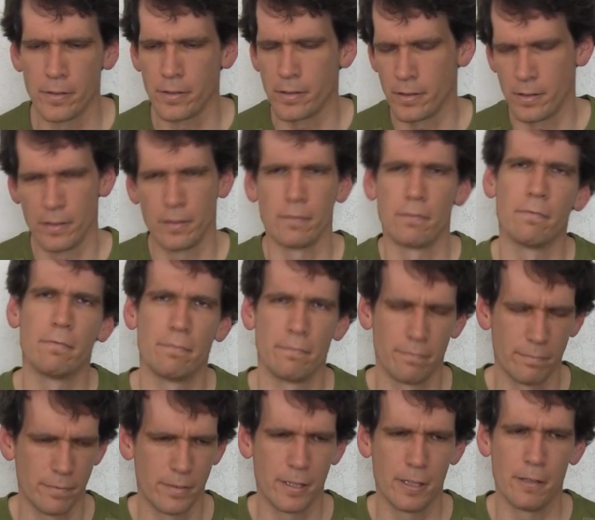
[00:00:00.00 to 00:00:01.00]
just to
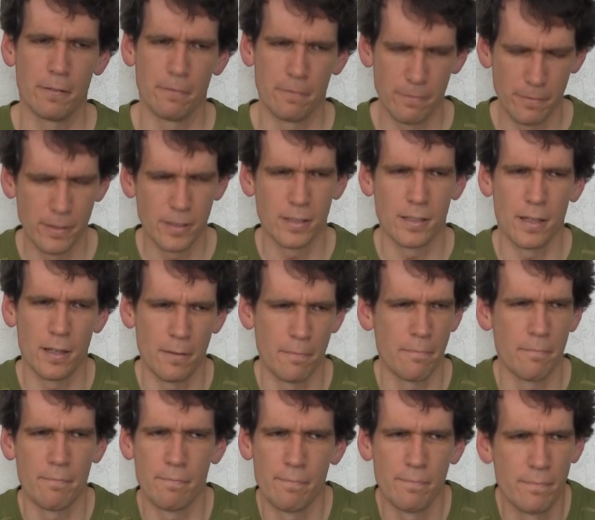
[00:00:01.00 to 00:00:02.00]
give
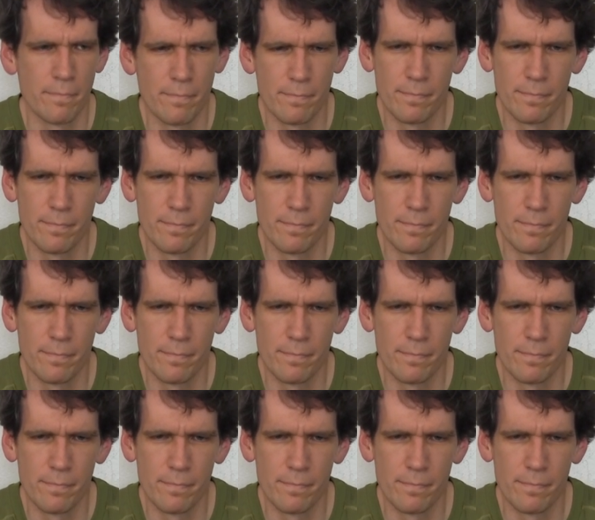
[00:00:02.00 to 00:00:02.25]
some